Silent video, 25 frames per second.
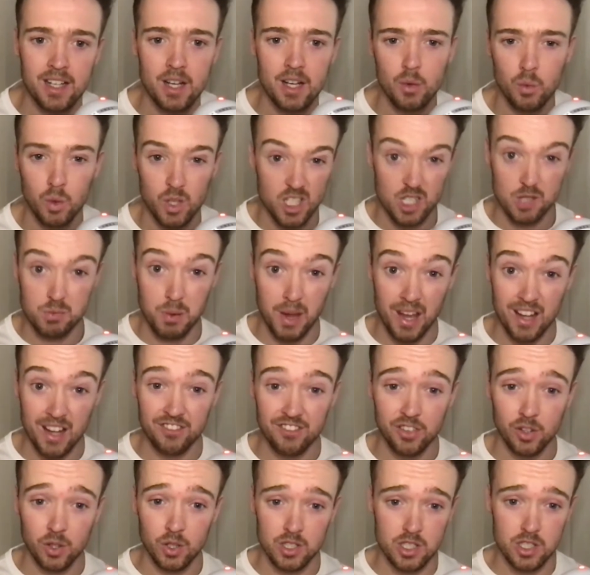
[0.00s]
which is
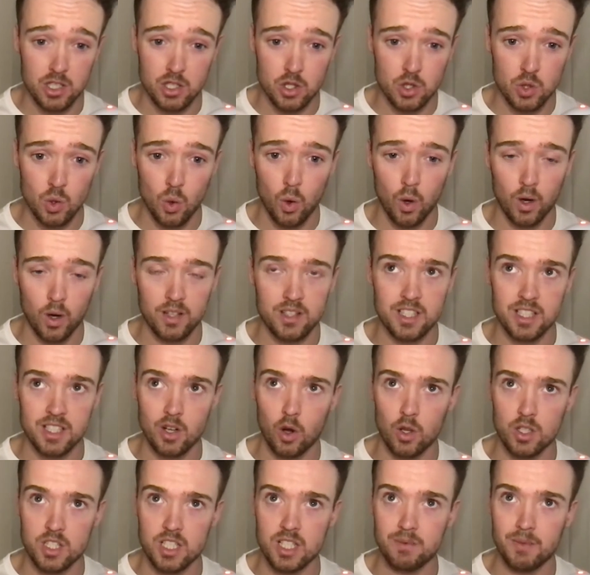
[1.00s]
painful because it's sore to
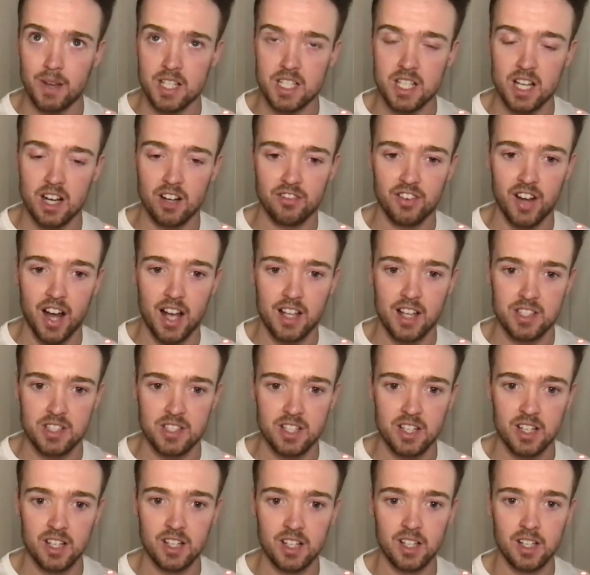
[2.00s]
not see myself as
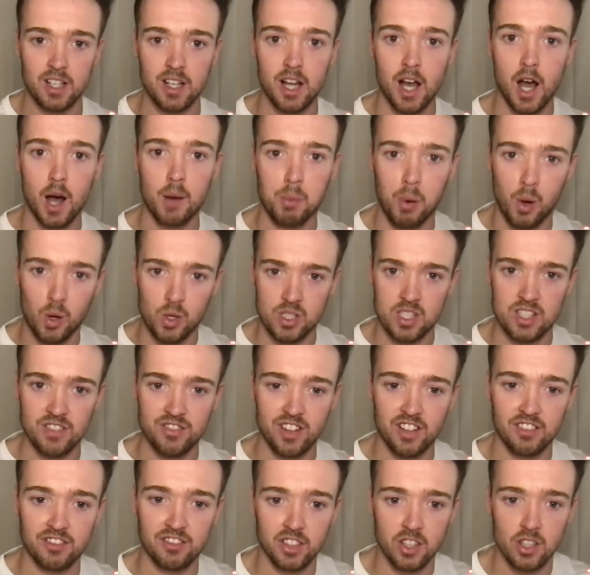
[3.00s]
a positive
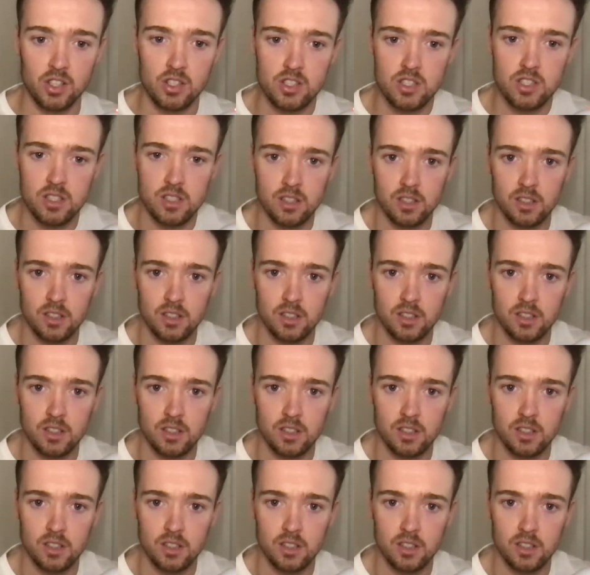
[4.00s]
influence.